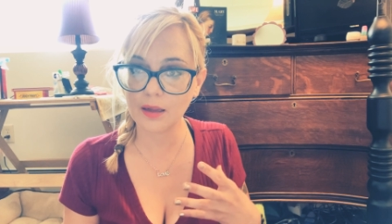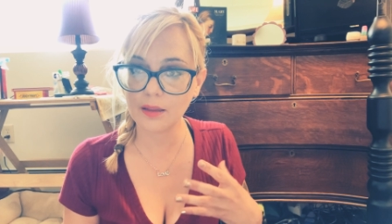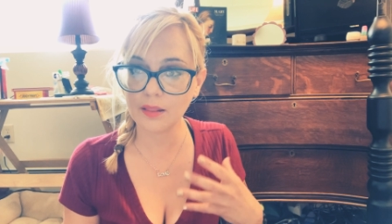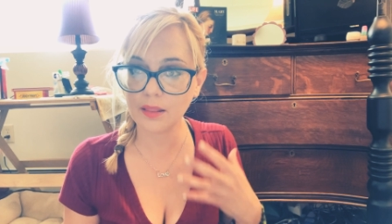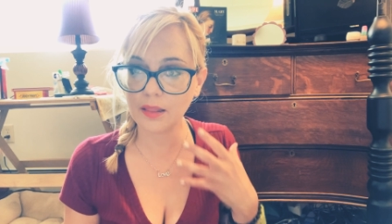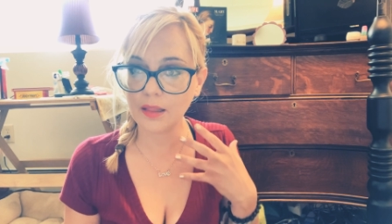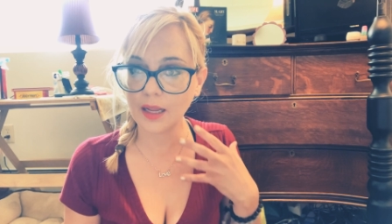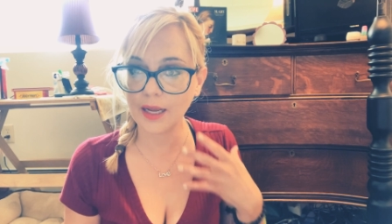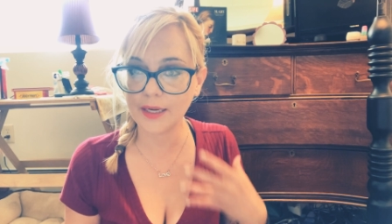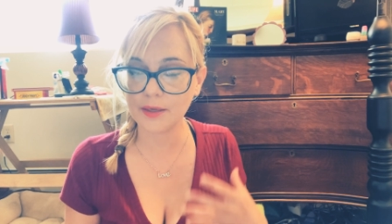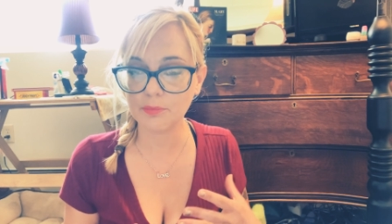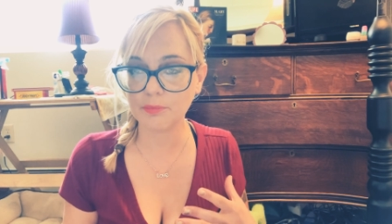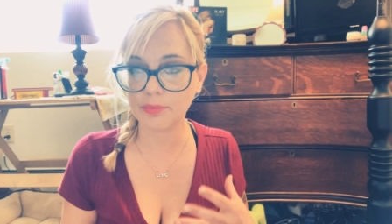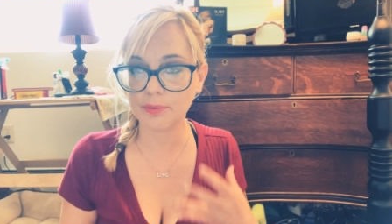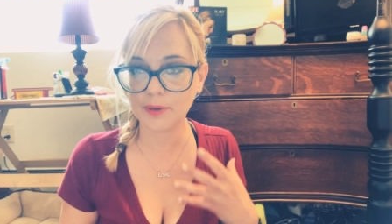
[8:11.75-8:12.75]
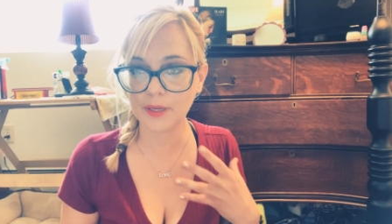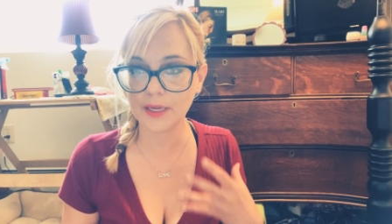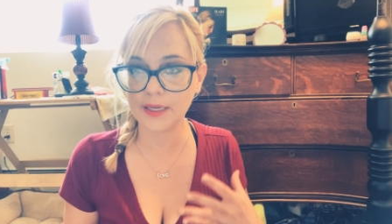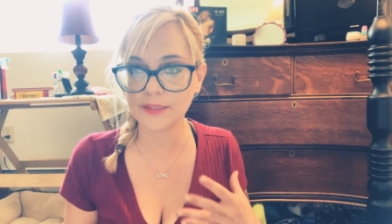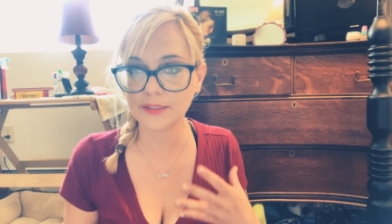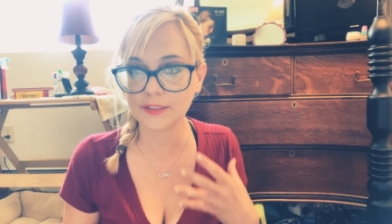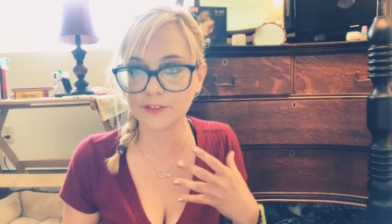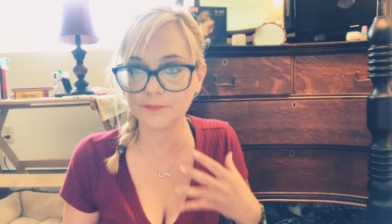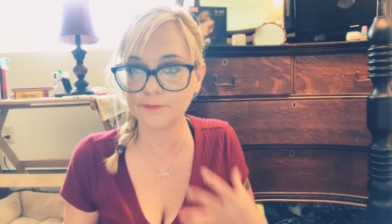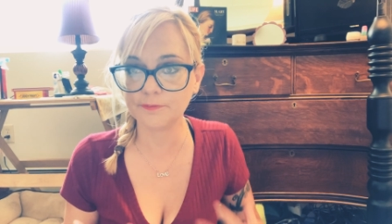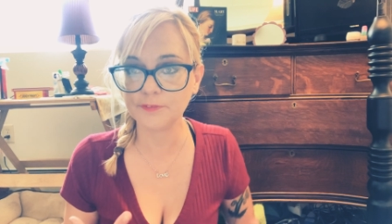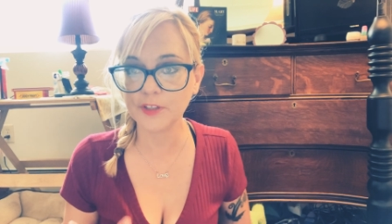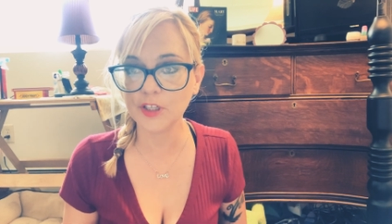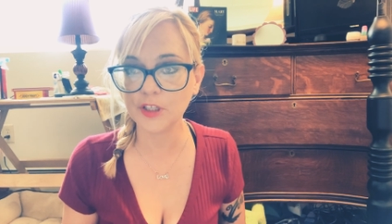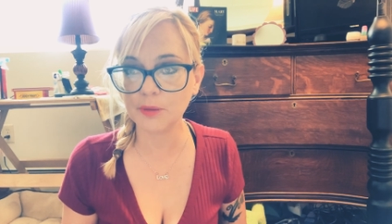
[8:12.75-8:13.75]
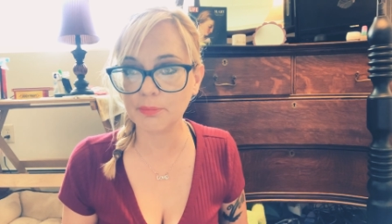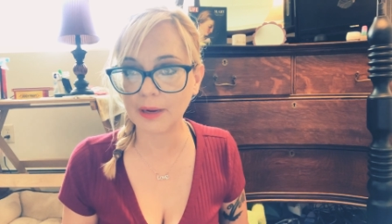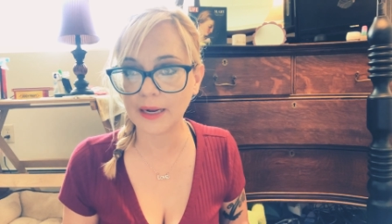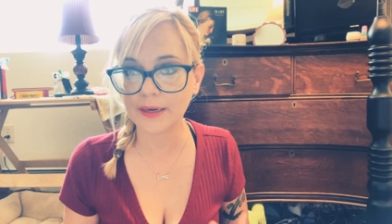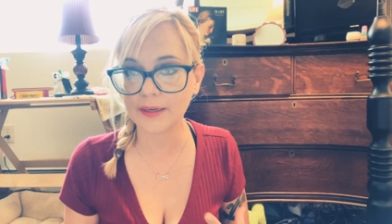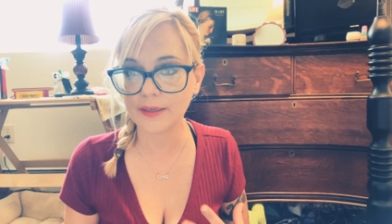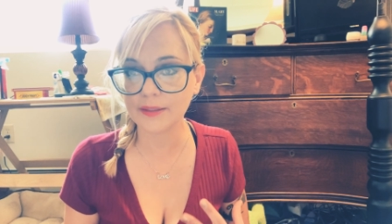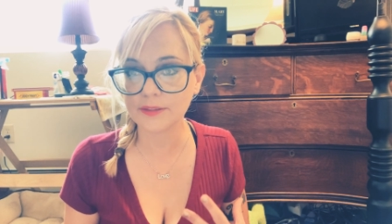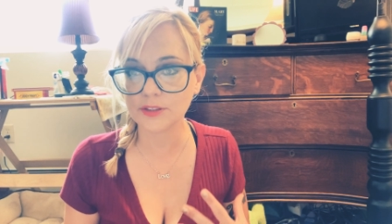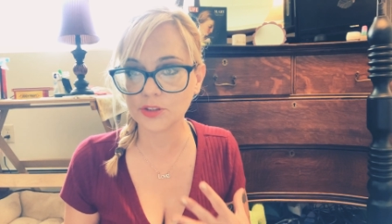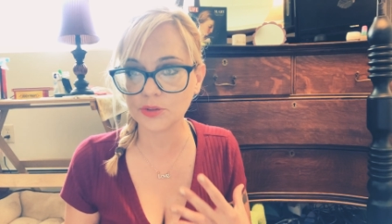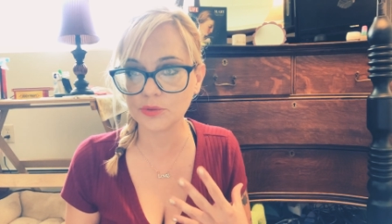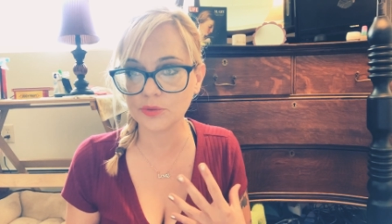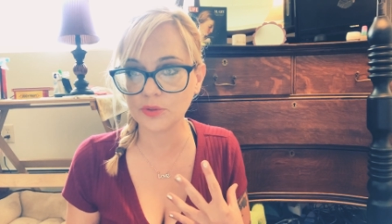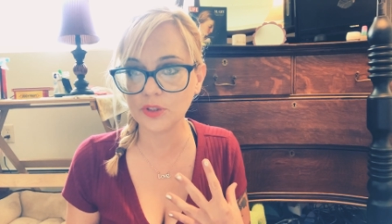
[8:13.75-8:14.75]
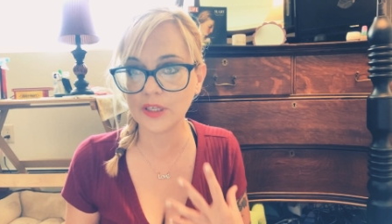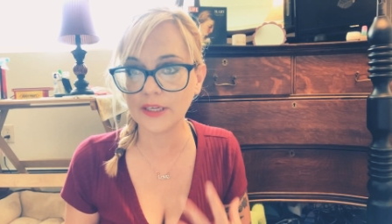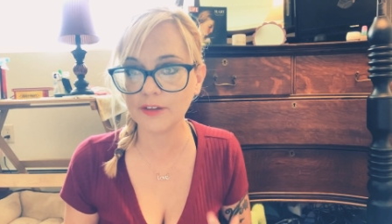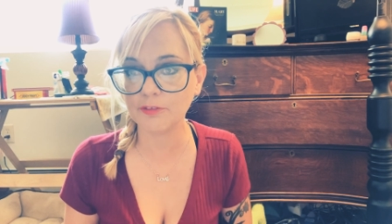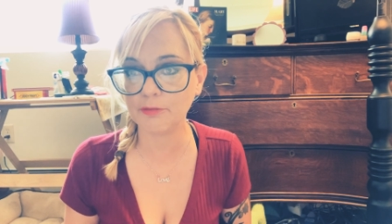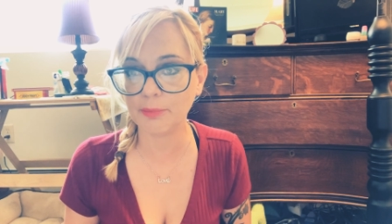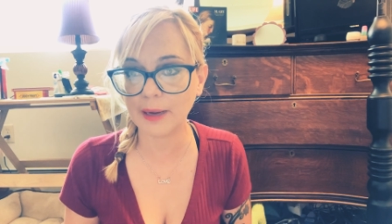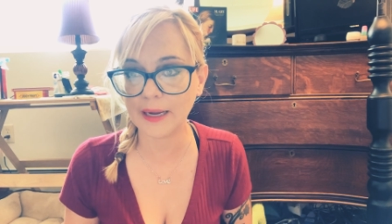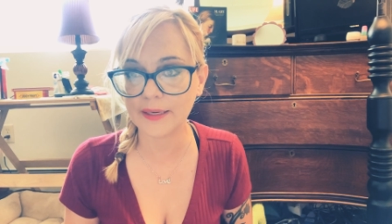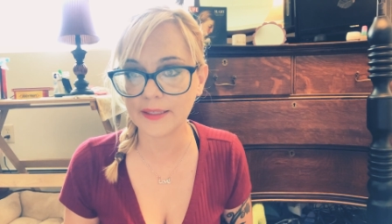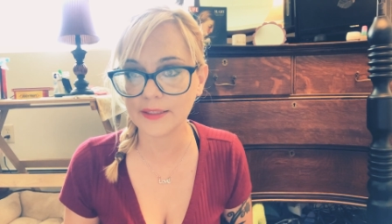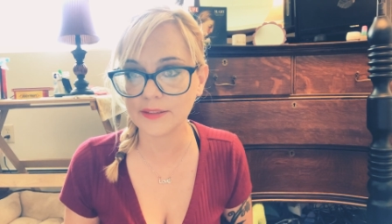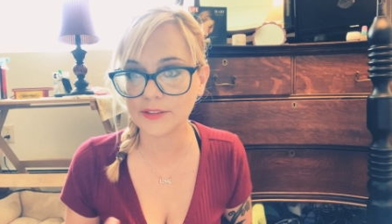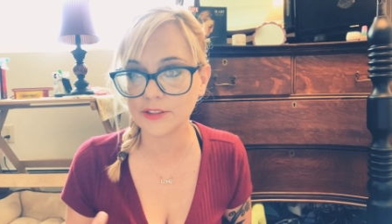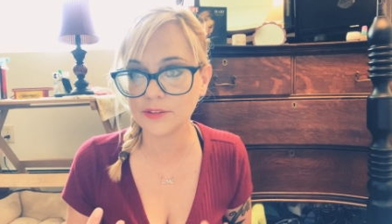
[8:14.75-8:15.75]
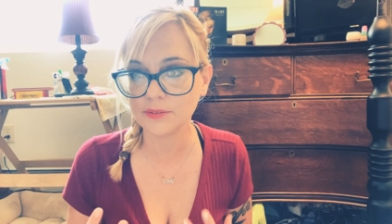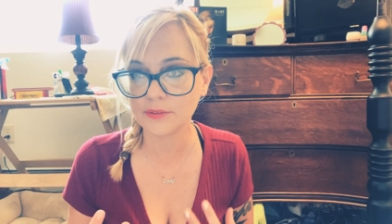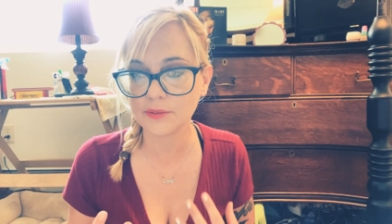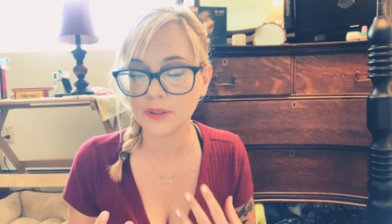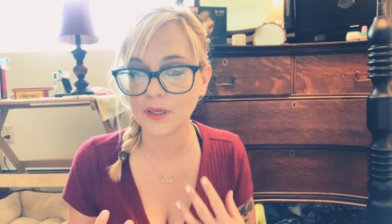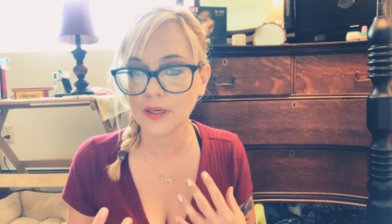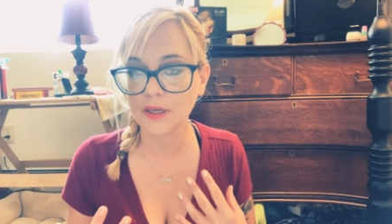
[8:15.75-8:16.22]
light place, to feel better, to live better, to